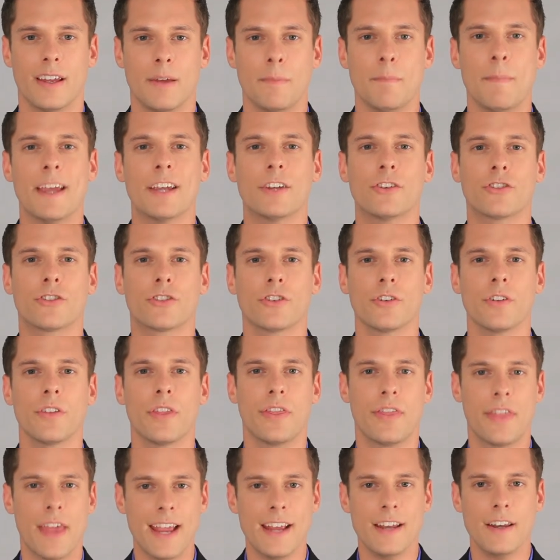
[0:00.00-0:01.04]
Make sure
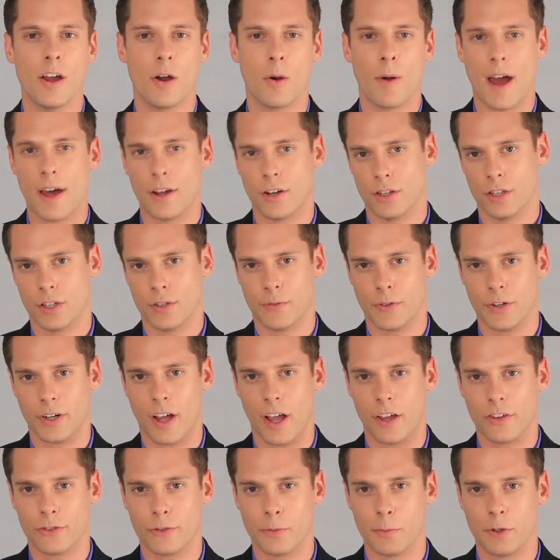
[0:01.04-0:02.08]
they know how to look for
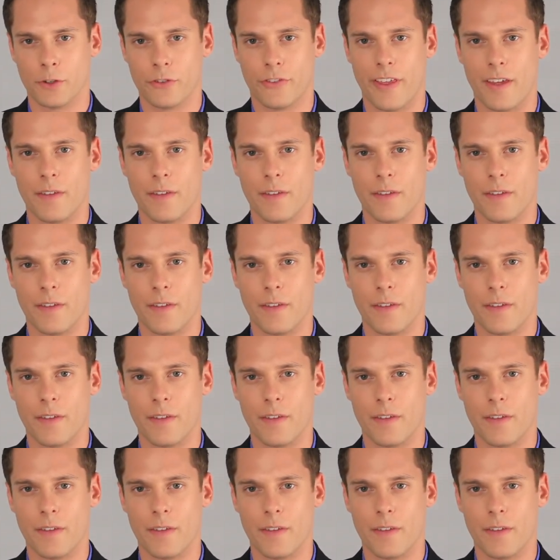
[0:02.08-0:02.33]
customers